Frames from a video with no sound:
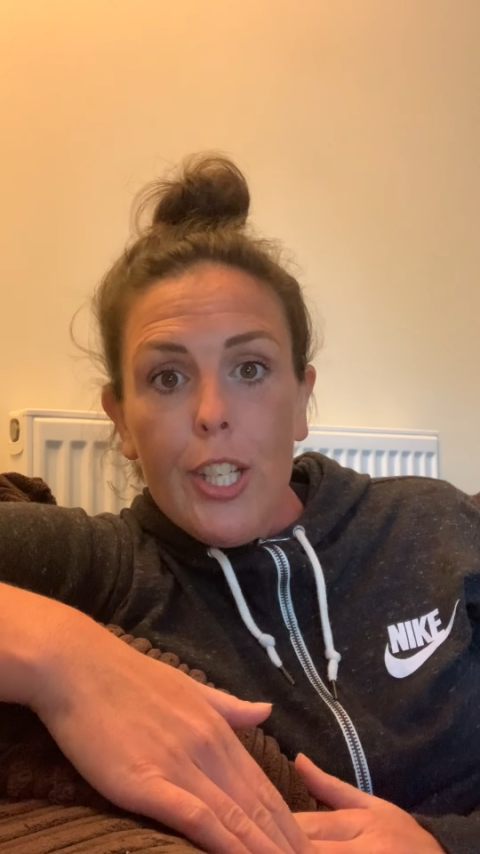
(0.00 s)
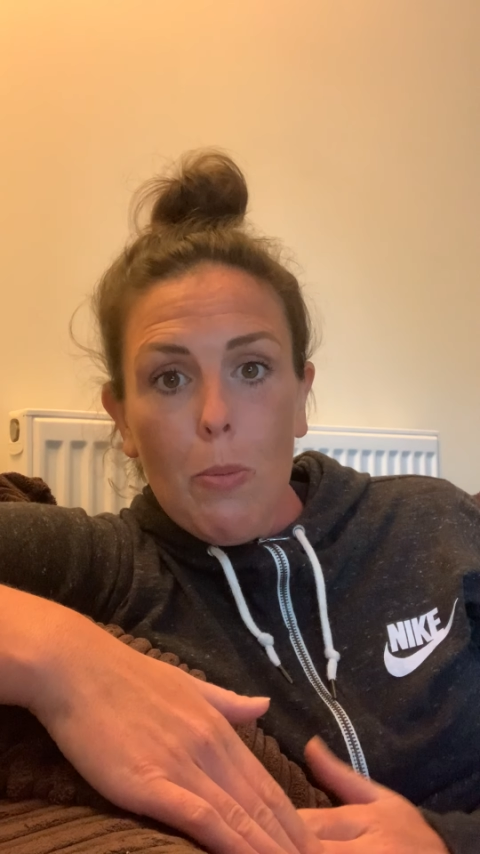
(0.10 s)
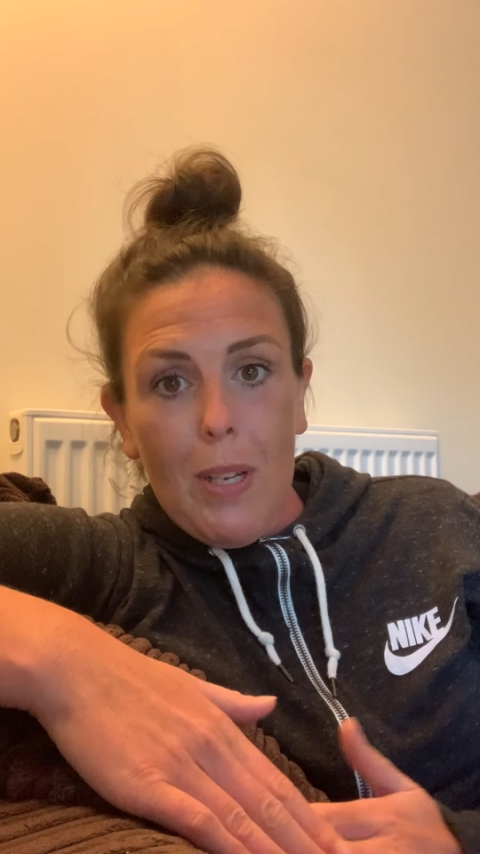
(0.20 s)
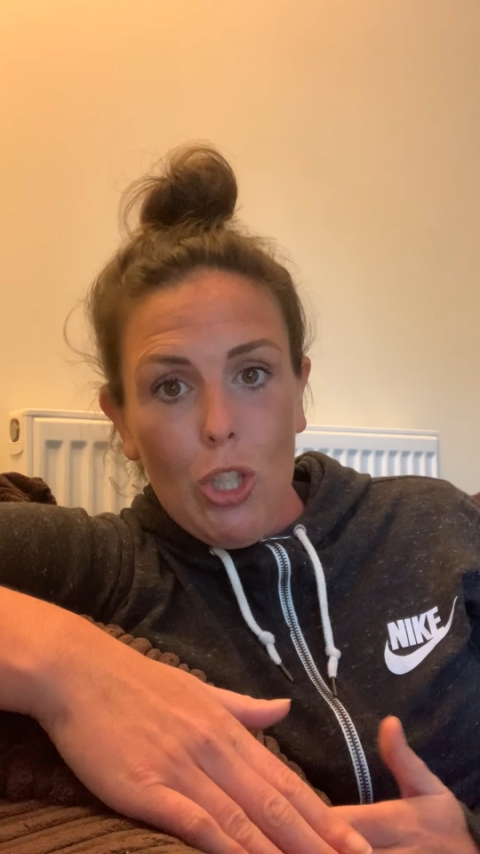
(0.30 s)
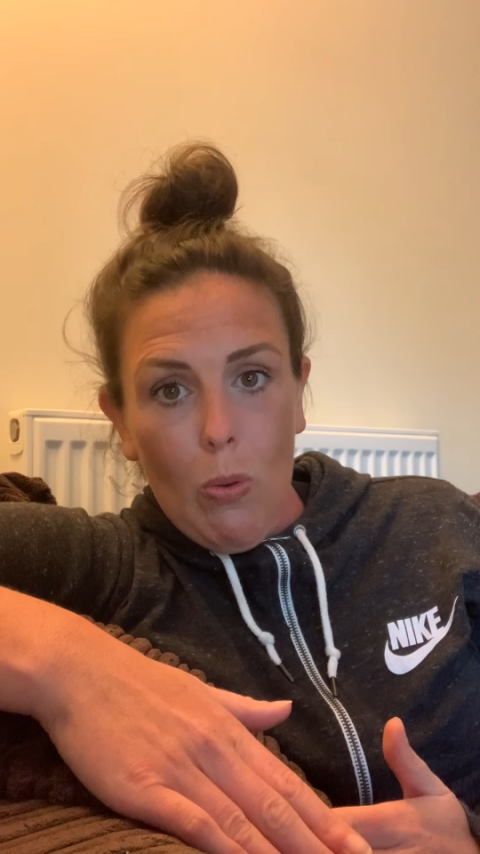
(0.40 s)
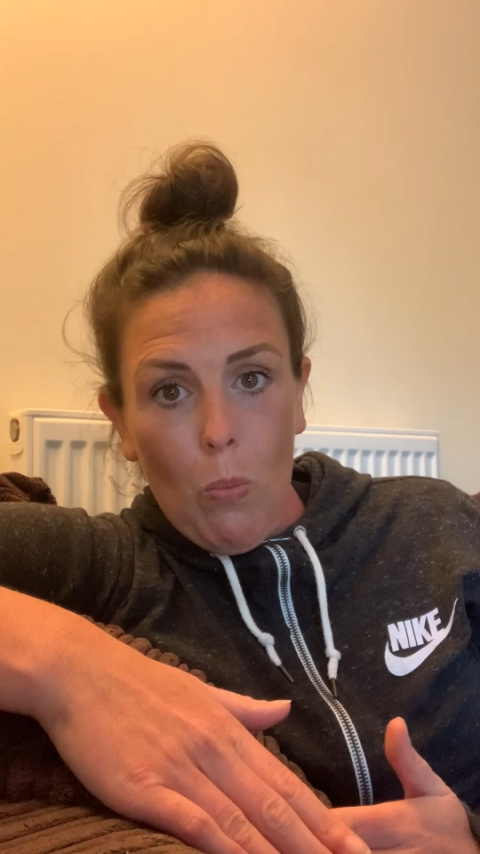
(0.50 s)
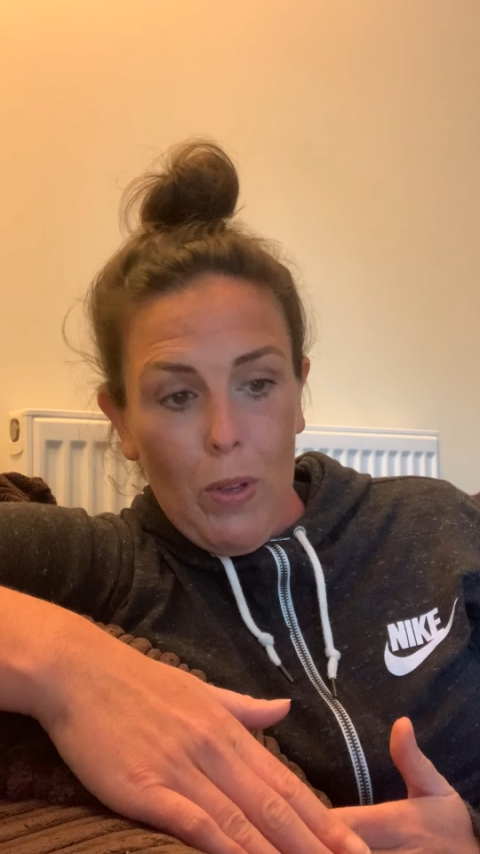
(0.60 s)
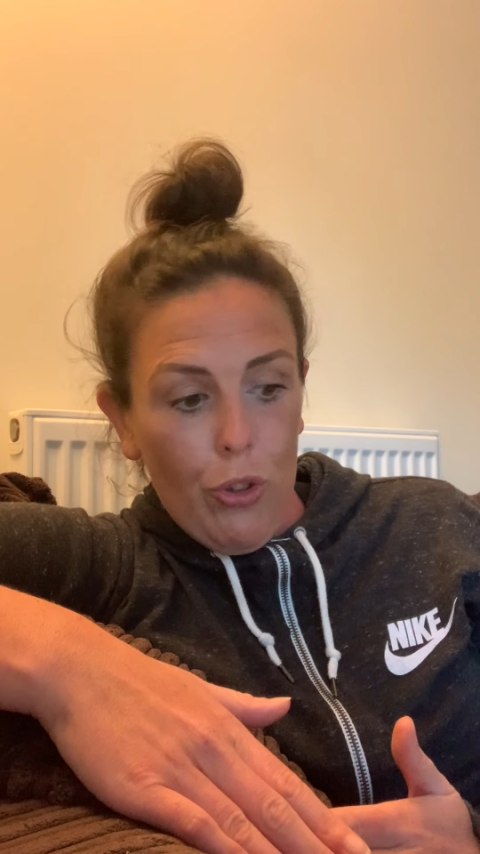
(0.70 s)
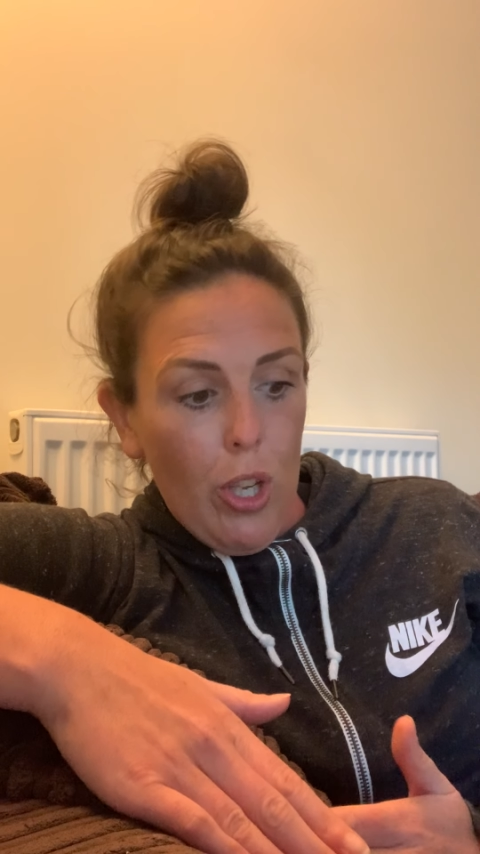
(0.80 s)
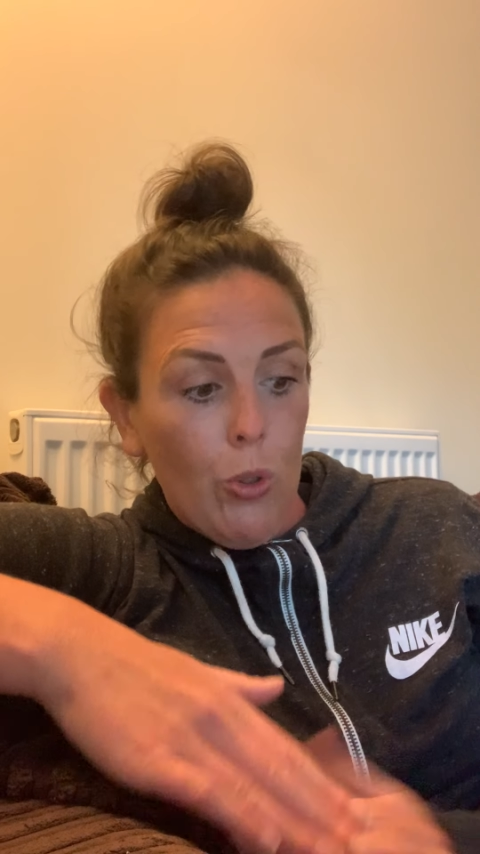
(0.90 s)
to be doing
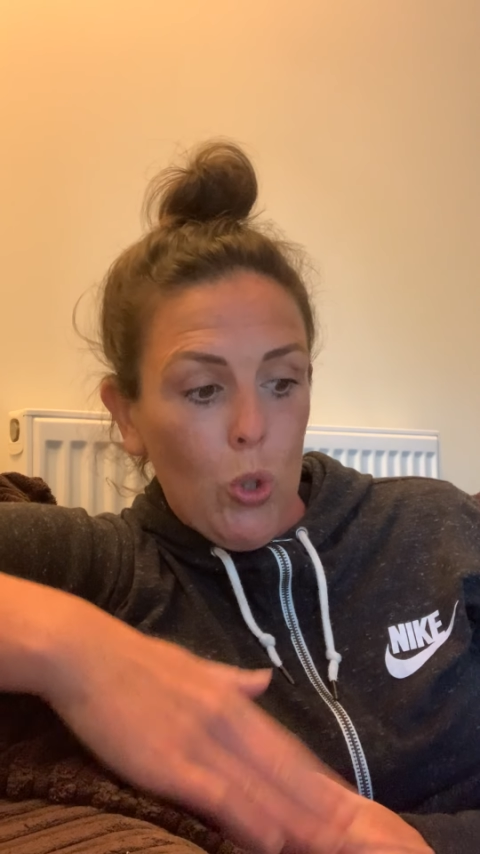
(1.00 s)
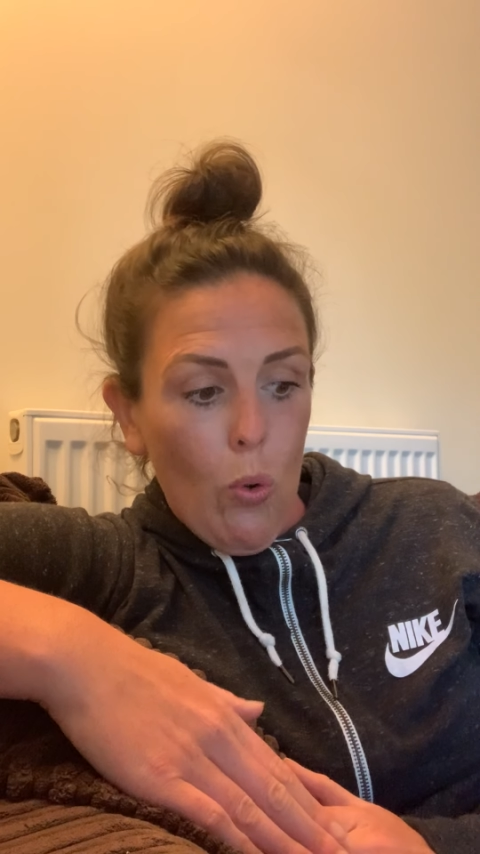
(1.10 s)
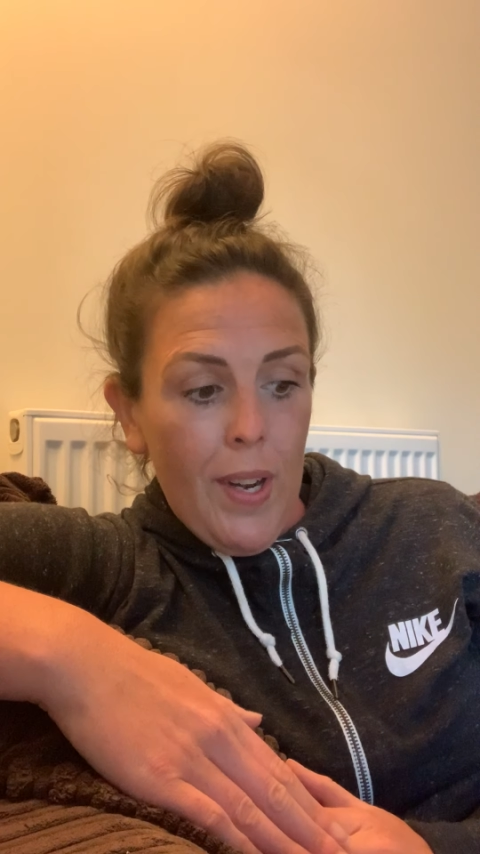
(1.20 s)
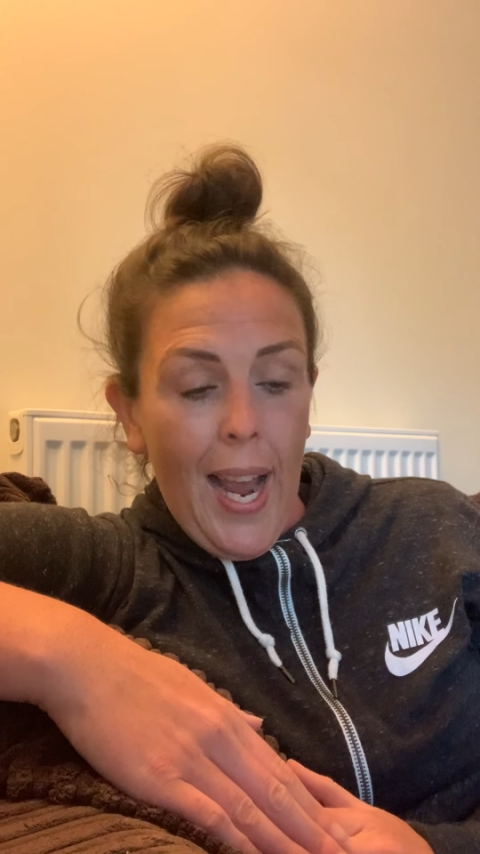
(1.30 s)
with you during